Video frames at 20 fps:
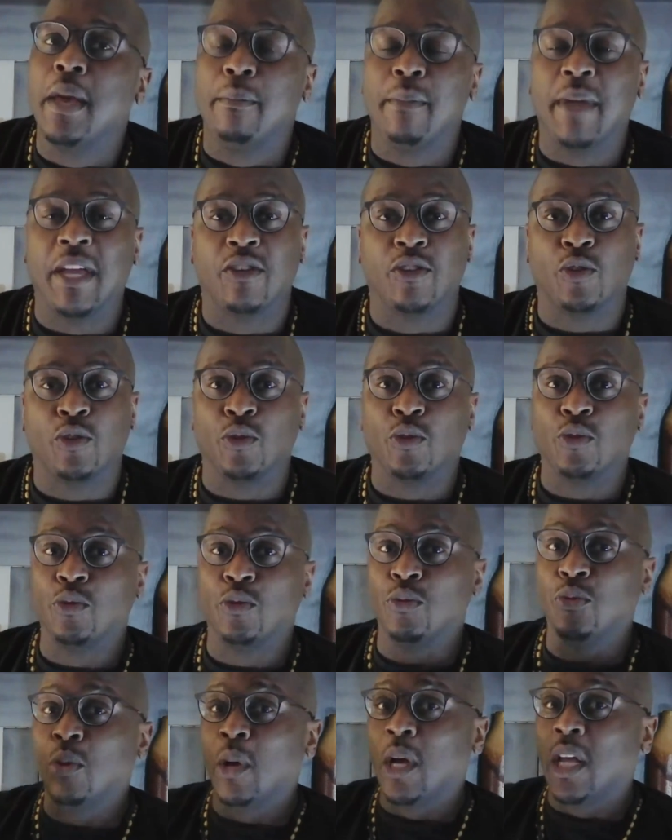Make sure
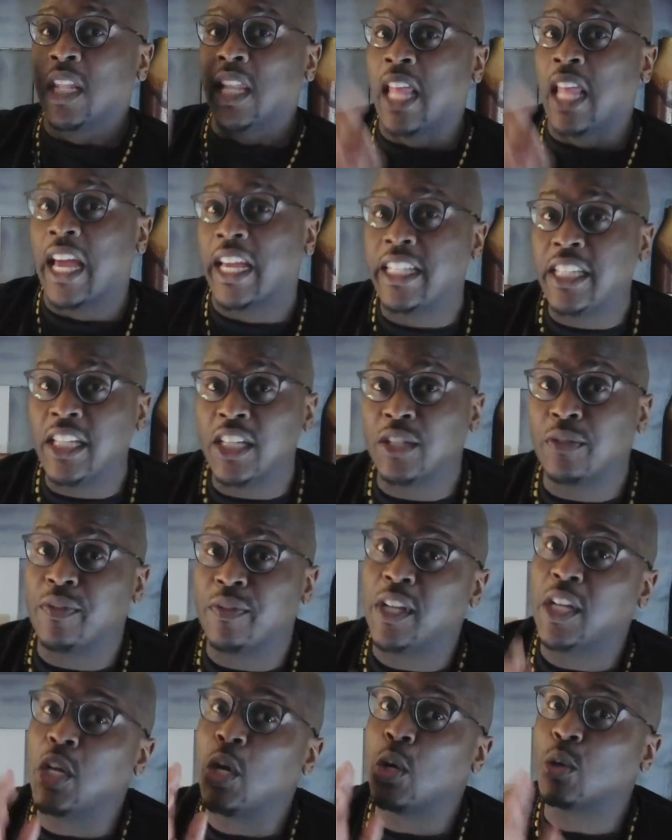you like this
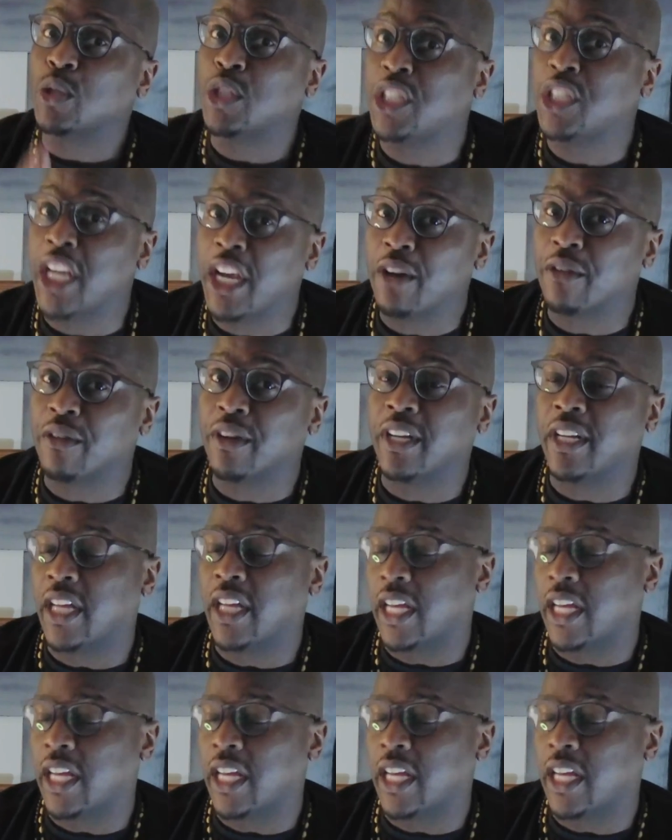video, share it,